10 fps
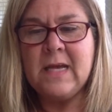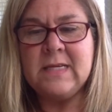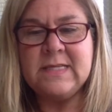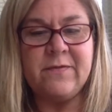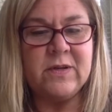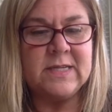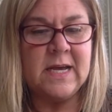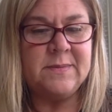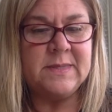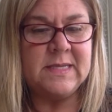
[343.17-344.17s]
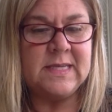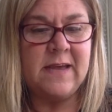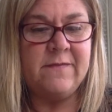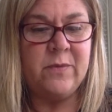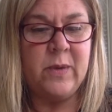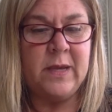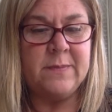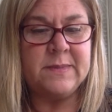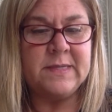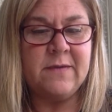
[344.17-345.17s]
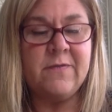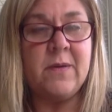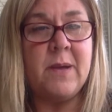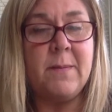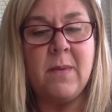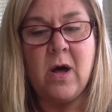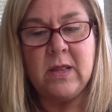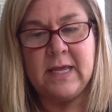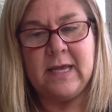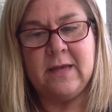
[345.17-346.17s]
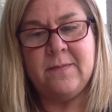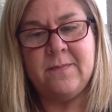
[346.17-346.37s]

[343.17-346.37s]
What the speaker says: Several times he saved Weeps from a mauling.